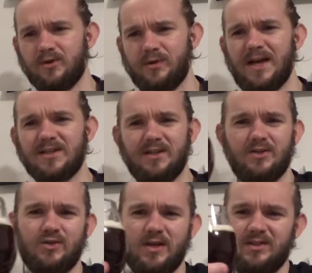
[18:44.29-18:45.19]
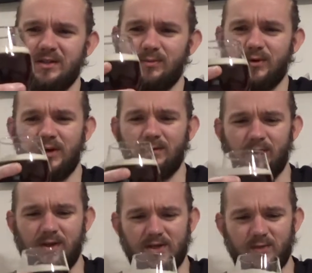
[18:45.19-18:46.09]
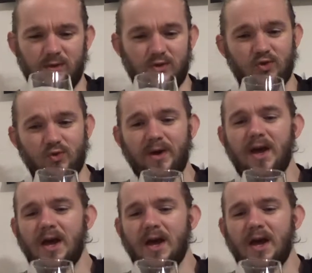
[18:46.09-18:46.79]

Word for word: So that's an interesting point about this one too.